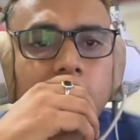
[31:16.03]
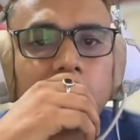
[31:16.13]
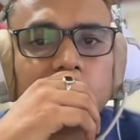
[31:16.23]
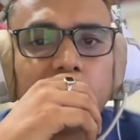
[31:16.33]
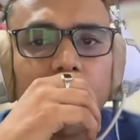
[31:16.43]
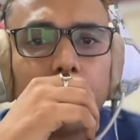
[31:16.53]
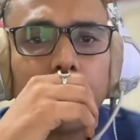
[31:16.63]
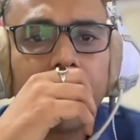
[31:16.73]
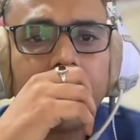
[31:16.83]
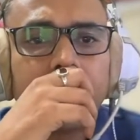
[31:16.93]
My
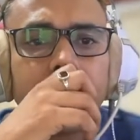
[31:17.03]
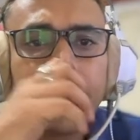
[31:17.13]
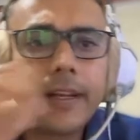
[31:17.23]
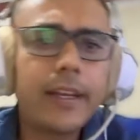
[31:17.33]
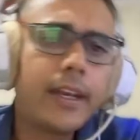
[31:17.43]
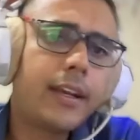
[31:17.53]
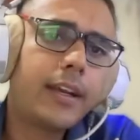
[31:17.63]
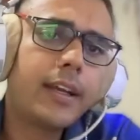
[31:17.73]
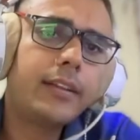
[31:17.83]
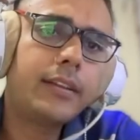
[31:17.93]
opponent is thinking.
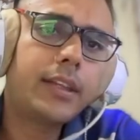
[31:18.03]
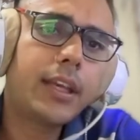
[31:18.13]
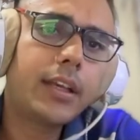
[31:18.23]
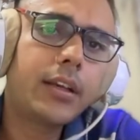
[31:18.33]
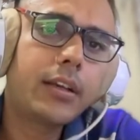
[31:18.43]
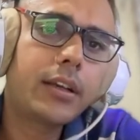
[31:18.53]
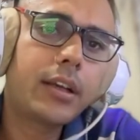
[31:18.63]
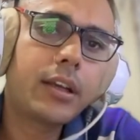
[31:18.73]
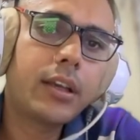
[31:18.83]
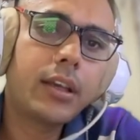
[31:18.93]
I think
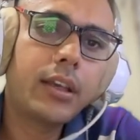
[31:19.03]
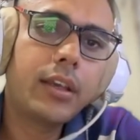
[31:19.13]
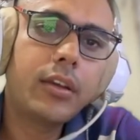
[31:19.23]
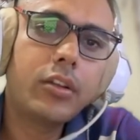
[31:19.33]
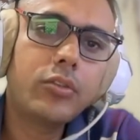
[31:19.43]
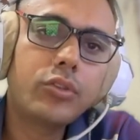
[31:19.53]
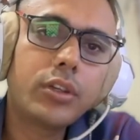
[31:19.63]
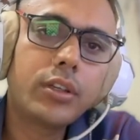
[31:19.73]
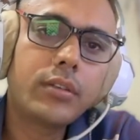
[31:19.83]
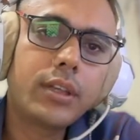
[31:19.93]
he also
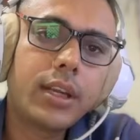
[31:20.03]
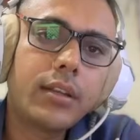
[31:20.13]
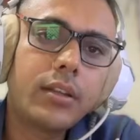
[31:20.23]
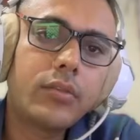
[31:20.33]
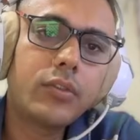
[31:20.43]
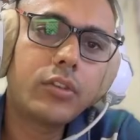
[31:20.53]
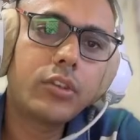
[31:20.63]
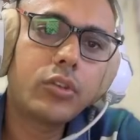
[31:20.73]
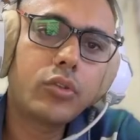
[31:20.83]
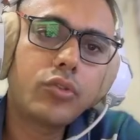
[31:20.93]
understand this was the
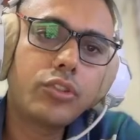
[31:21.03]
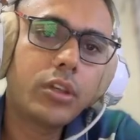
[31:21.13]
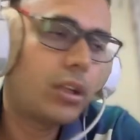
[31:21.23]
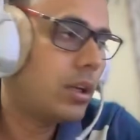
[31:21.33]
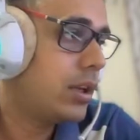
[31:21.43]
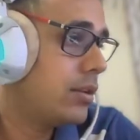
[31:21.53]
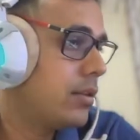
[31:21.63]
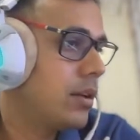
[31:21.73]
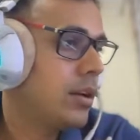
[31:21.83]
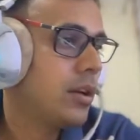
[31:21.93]
his
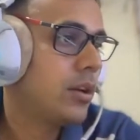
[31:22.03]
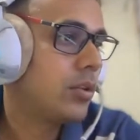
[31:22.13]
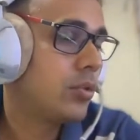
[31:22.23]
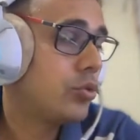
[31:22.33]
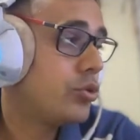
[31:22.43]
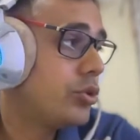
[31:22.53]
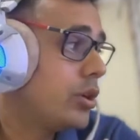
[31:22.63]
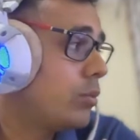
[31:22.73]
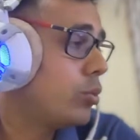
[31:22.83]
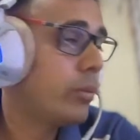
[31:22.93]

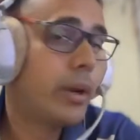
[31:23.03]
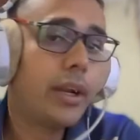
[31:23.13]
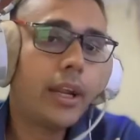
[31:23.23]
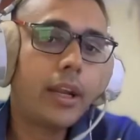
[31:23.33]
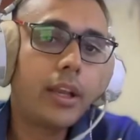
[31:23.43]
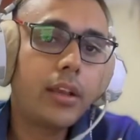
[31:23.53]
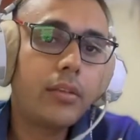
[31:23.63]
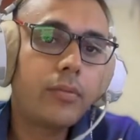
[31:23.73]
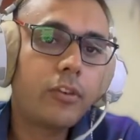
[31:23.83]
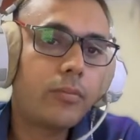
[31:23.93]
crucial moment, and he is
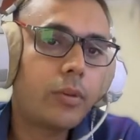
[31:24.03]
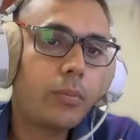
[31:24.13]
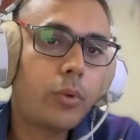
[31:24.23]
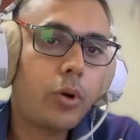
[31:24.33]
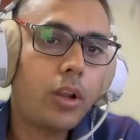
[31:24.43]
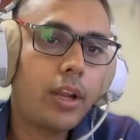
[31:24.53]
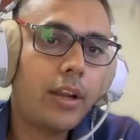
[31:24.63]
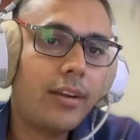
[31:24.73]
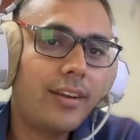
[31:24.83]
from the Poland.